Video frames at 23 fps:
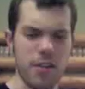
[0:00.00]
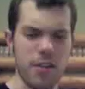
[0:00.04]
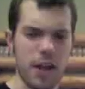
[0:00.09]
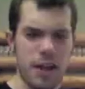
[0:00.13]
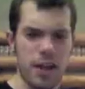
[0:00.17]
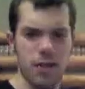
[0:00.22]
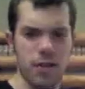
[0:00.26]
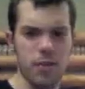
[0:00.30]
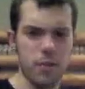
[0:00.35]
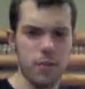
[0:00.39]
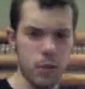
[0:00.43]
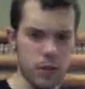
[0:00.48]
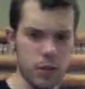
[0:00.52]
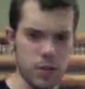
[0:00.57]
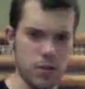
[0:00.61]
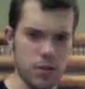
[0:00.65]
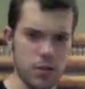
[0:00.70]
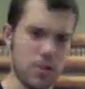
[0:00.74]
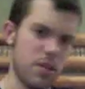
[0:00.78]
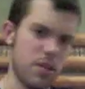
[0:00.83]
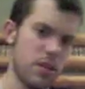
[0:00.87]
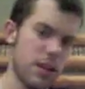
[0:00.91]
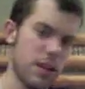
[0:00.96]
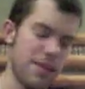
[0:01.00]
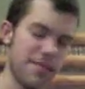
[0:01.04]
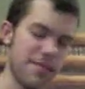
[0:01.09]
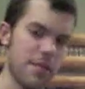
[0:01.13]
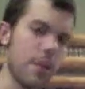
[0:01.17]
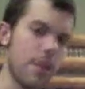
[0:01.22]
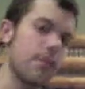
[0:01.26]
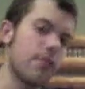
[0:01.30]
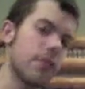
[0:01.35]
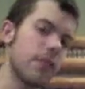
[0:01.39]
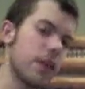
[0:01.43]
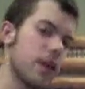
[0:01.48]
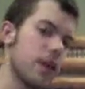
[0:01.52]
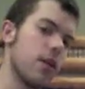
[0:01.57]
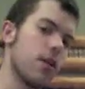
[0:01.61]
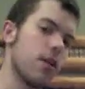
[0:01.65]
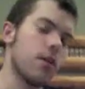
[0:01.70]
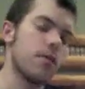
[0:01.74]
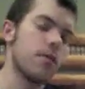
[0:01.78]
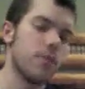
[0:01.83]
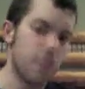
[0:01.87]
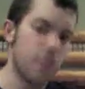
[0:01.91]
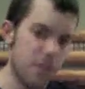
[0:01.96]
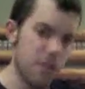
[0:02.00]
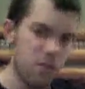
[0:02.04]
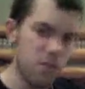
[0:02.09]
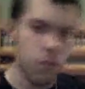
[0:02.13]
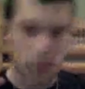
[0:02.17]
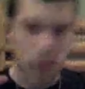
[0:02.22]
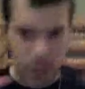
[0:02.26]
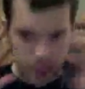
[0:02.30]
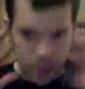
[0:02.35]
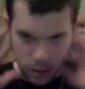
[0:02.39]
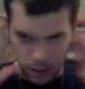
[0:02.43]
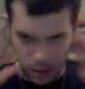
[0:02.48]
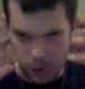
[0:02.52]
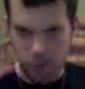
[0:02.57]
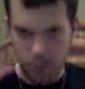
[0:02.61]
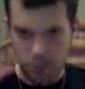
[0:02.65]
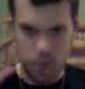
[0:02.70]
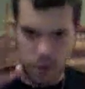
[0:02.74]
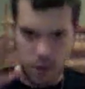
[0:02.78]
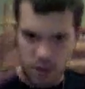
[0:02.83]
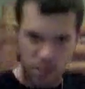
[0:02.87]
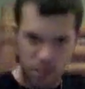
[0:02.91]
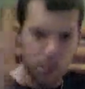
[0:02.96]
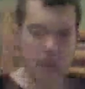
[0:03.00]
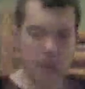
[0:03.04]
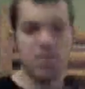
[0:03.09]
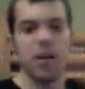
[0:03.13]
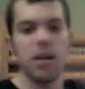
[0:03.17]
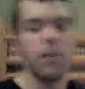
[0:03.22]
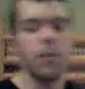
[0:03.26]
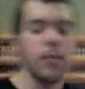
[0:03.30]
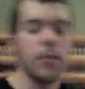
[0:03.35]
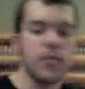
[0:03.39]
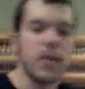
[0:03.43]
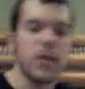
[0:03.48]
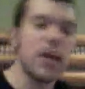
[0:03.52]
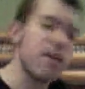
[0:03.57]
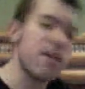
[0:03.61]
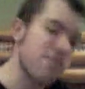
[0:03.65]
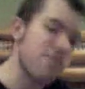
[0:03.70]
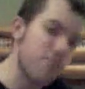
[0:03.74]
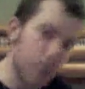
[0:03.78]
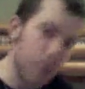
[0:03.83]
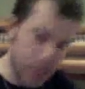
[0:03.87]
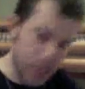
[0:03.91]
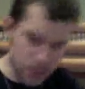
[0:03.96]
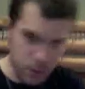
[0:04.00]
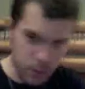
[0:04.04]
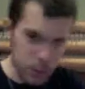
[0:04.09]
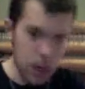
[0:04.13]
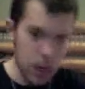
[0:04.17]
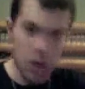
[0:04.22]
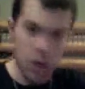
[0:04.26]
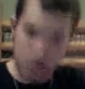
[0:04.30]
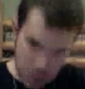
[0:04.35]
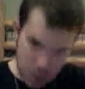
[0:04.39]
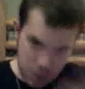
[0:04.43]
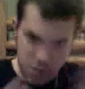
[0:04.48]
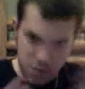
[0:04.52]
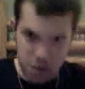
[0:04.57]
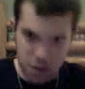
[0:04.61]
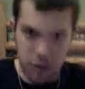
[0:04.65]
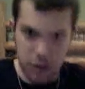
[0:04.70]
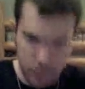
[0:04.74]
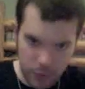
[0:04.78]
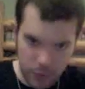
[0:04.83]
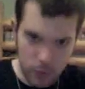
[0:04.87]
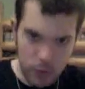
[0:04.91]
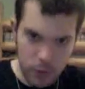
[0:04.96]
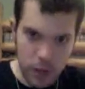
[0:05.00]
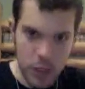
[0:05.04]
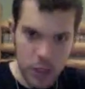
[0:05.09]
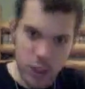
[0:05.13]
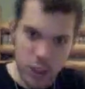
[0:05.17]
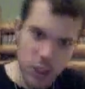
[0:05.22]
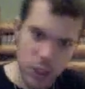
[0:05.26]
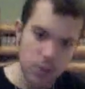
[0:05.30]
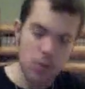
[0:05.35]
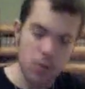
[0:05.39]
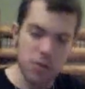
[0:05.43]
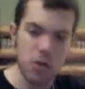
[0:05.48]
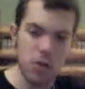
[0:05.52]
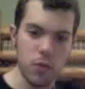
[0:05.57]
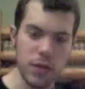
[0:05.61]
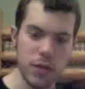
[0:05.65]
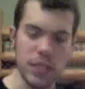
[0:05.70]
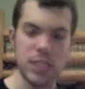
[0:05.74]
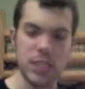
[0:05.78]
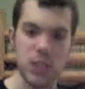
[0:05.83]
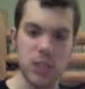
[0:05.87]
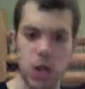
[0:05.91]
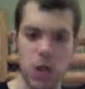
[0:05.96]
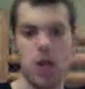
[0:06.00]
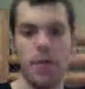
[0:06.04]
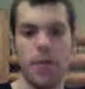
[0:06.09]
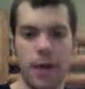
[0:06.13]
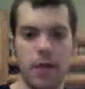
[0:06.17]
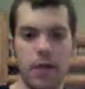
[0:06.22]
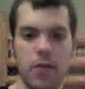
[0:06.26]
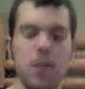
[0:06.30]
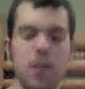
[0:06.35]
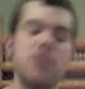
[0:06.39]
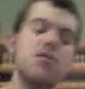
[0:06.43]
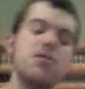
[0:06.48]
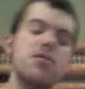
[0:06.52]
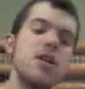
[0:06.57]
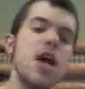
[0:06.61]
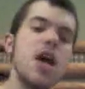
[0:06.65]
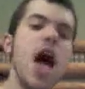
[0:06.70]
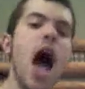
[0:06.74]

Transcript: I know I'm only doing Sundance stuff here this week and these next couple of days, but, you know, this is still a film blog in general, so we need to talk about this.